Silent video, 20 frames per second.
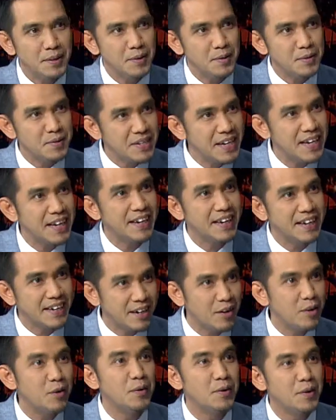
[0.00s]
say
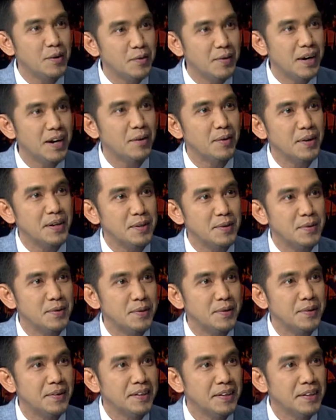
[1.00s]
that you are going
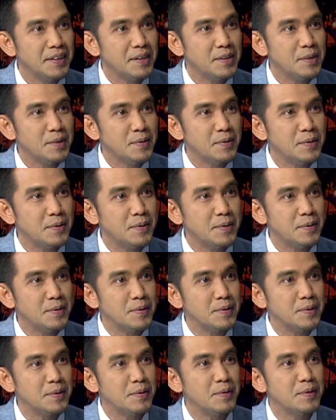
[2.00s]
to
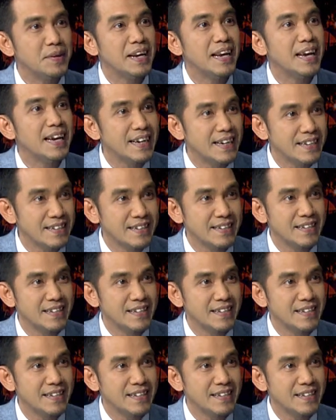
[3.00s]
relax